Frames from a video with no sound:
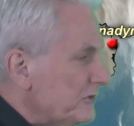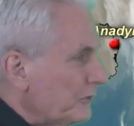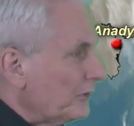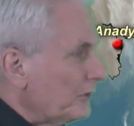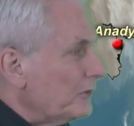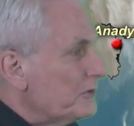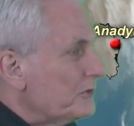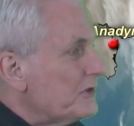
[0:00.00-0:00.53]

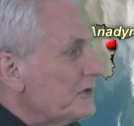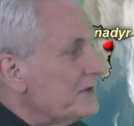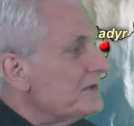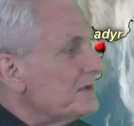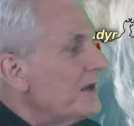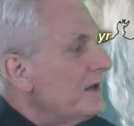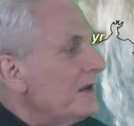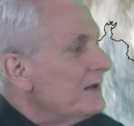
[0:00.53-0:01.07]
eastern
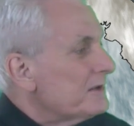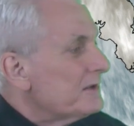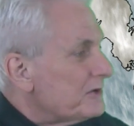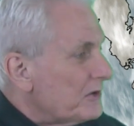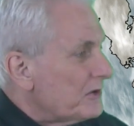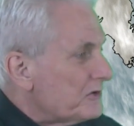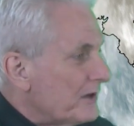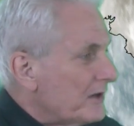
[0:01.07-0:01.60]
Aleutians.
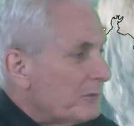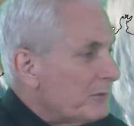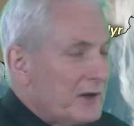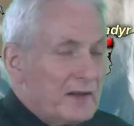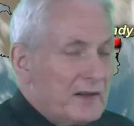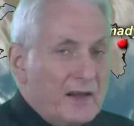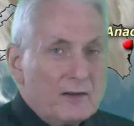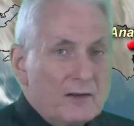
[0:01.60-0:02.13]
Sunshine
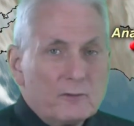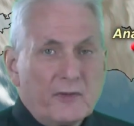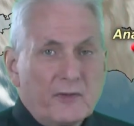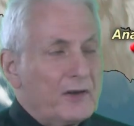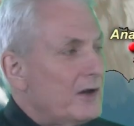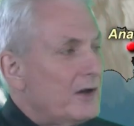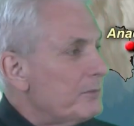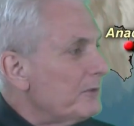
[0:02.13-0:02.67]
breaking out
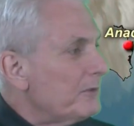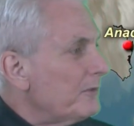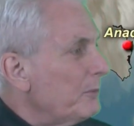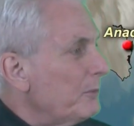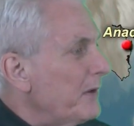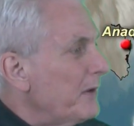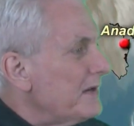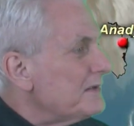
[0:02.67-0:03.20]
over the Copper
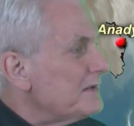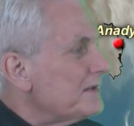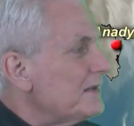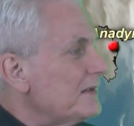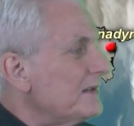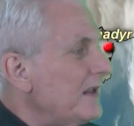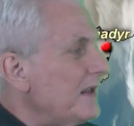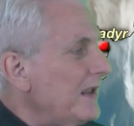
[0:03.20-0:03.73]
River
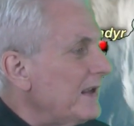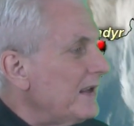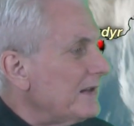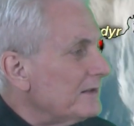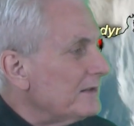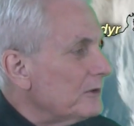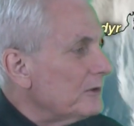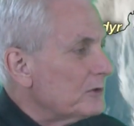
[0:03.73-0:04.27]
Basin
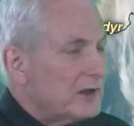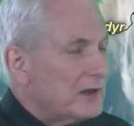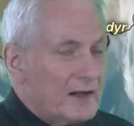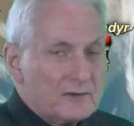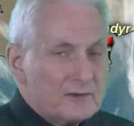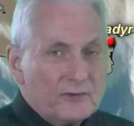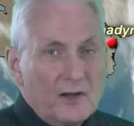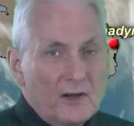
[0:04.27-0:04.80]
and low
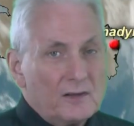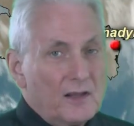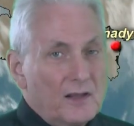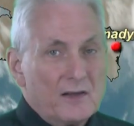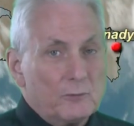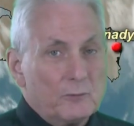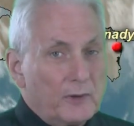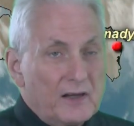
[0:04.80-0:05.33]
clouds, fog,
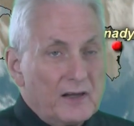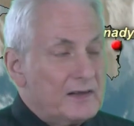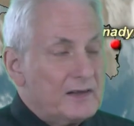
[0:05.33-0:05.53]
light